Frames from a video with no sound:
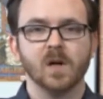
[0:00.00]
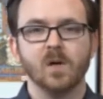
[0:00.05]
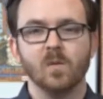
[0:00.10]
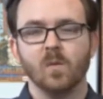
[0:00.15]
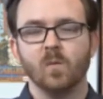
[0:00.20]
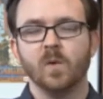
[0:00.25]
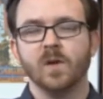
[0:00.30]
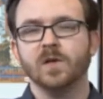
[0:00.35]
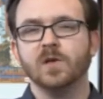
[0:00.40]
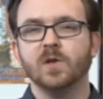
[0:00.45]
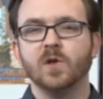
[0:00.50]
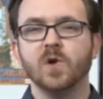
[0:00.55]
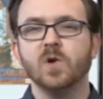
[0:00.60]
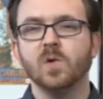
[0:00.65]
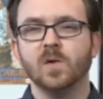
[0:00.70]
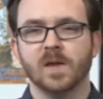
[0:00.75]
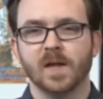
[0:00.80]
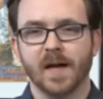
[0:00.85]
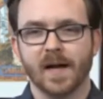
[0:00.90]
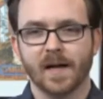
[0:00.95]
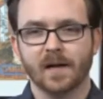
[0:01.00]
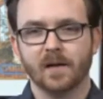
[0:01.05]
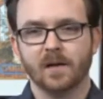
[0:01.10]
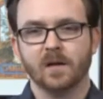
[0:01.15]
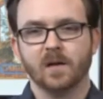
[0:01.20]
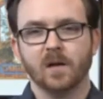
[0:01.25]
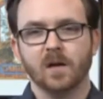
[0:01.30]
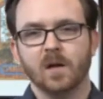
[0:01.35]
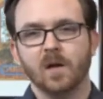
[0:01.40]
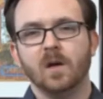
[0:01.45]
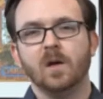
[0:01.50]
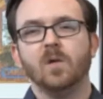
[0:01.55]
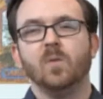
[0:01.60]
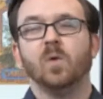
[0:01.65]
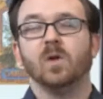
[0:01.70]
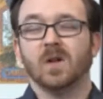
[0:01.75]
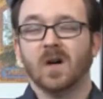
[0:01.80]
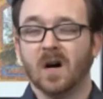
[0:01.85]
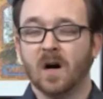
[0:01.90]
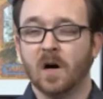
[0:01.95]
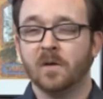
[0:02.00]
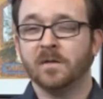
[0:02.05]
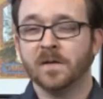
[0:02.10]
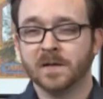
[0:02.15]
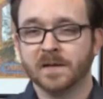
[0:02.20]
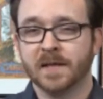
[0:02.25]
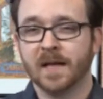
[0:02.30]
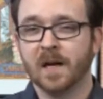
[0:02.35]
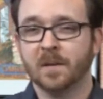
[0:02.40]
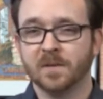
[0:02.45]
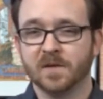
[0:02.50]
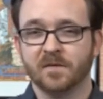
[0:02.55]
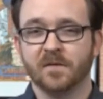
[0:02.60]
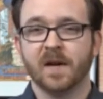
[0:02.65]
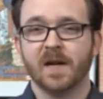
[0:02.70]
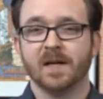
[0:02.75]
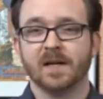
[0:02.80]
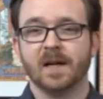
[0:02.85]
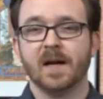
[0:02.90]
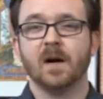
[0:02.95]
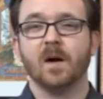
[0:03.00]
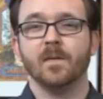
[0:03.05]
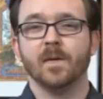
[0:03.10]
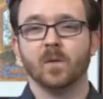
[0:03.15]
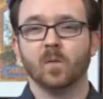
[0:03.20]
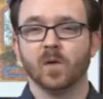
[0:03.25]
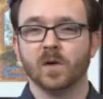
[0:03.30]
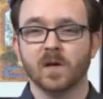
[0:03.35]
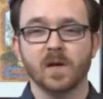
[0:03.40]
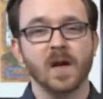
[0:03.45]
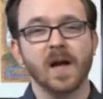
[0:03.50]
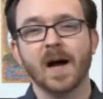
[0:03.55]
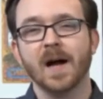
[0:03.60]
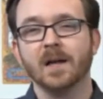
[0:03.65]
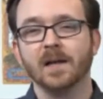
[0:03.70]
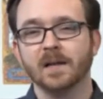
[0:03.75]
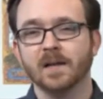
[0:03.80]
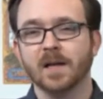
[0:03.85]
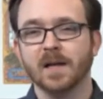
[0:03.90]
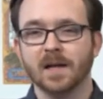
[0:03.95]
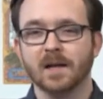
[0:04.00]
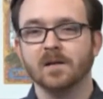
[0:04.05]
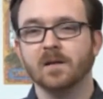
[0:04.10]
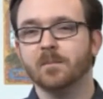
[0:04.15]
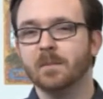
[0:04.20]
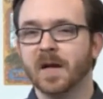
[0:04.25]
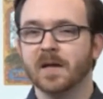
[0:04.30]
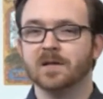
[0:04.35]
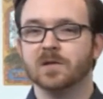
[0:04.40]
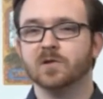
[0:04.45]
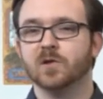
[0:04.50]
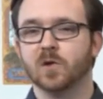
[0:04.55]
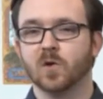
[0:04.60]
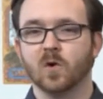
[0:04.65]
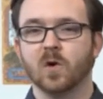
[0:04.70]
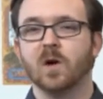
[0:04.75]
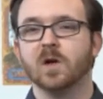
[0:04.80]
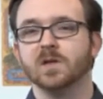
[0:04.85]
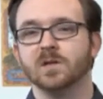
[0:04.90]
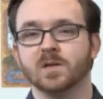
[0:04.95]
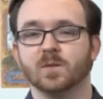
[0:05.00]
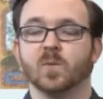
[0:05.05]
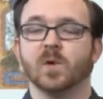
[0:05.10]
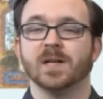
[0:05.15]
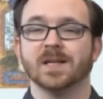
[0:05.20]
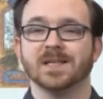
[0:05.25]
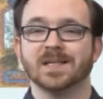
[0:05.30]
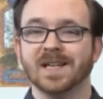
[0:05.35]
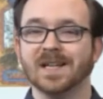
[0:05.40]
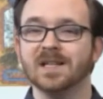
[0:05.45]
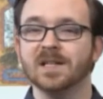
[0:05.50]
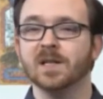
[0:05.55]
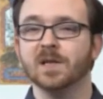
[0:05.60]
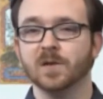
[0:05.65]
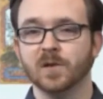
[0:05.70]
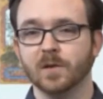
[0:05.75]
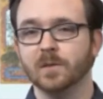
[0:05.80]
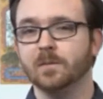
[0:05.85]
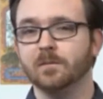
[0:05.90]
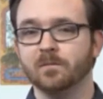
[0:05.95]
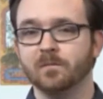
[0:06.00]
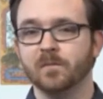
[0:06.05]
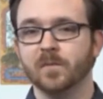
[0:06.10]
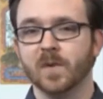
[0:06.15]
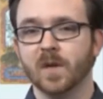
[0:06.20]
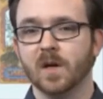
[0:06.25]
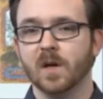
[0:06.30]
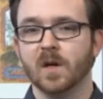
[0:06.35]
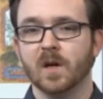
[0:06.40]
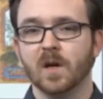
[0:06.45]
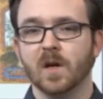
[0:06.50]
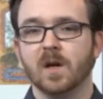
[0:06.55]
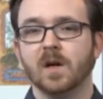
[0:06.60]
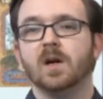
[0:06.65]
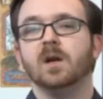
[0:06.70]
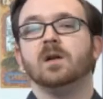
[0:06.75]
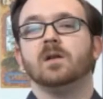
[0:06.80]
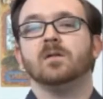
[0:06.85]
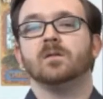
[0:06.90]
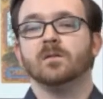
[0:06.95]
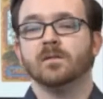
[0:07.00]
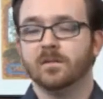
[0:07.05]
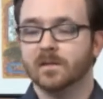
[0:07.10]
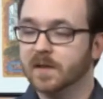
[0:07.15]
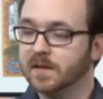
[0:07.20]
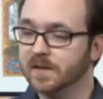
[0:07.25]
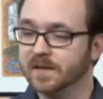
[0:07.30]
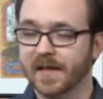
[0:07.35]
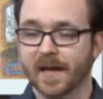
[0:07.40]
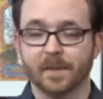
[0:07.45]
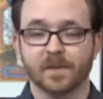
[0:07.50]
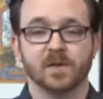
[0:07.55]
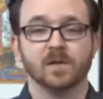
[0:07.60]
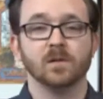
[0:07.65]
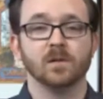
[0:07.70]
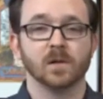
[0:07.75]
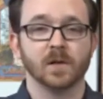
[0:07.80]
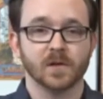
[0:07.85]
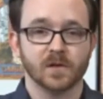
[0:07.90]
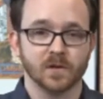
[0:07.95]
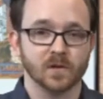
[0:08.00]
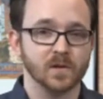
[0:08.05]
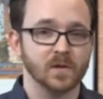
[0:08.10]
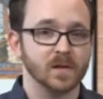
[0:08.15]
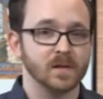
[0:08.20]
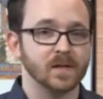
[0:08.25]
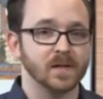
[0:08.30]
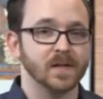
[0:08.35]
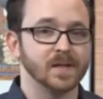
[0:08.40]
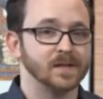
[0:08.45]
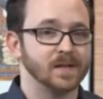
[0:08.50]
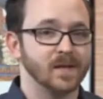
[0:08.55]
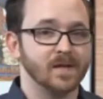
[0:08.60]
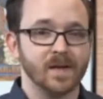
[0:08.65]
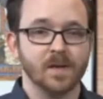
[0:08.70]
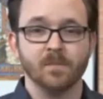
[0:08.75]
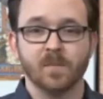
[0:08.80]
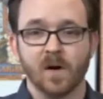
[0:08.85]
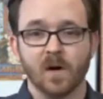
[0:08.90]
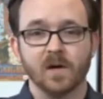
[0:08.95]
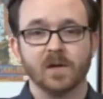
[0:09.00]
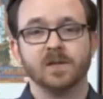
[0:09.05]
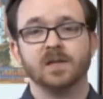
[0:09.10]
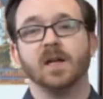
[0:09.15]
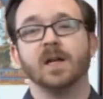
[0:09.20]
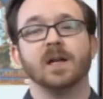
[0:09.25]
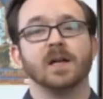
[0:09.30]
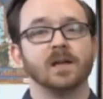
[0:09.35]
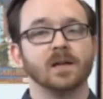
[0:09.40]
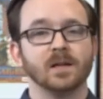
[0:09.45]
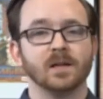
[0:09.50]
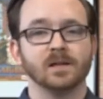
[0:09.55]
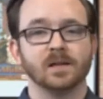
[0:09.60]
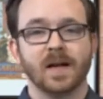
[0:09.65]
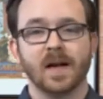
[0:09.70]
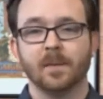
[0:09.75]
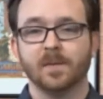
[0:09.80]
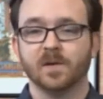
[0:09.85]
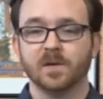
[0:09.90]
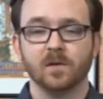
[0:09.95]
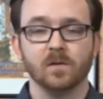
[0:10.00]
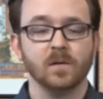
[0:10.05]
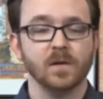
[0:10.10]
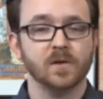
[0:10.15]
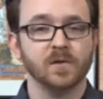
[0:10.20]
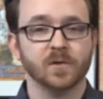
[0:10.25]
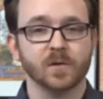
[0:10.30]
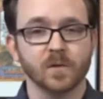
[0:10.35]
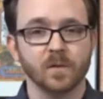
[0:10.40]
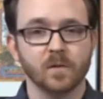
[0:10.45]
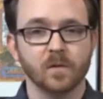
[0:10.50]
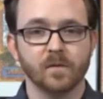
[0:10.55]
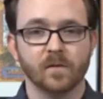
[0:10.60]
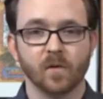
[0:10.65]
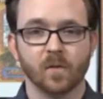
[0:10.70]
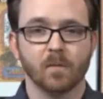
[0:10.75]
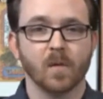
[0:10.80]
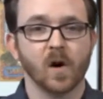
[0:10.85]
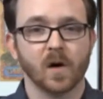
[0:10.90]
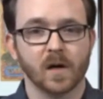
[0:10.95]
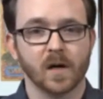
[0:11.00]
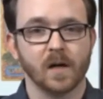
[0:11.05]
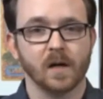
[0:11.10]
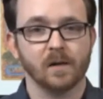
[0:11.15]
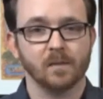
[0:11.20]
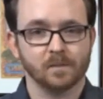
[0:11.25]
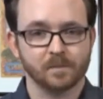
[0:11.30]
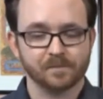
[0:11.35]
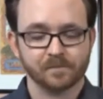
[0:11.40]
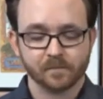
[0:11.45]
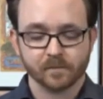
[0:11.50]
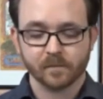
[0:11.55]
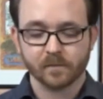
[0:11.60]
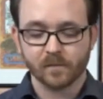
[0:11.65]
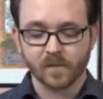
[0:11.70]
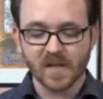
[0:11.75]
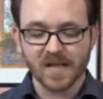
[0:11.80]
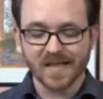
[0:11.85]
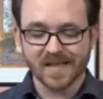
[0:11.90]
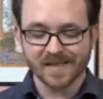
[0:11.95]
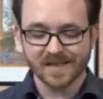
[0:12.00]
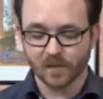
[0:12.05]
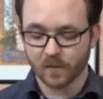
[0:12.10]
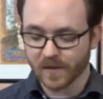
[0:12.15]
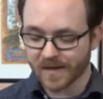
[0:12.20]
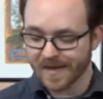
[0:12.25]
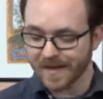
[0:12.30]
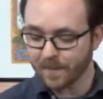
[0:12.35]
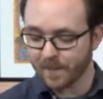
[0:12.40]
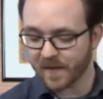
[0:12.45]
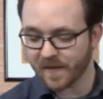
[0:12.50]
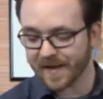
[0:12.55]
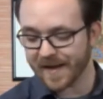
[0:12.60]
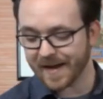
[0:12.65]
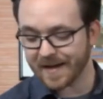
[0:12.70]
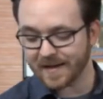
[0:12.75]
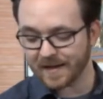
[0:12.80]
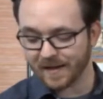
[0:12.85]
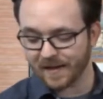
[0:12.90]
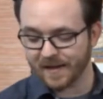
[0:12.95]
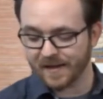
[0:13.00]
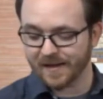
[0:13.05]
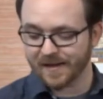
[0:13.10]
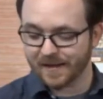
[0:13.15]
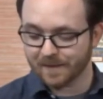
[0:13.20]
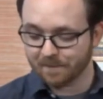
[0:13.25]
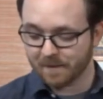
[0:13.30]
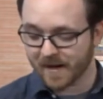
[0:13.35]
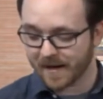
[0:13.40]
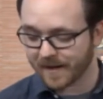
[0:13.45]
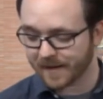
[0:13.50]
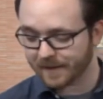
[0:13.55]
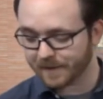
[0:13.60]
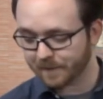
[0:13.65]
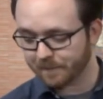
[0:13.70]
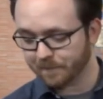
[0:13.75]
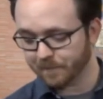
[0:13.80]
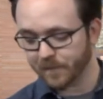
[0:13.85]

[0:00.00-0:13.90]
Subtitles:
when we do that, we'll oftentimes find out that we're not getting the message across that we intended to. This is absolutely true in the Disney theme parks, and it is absolutely true for marketing. So keep that in mind.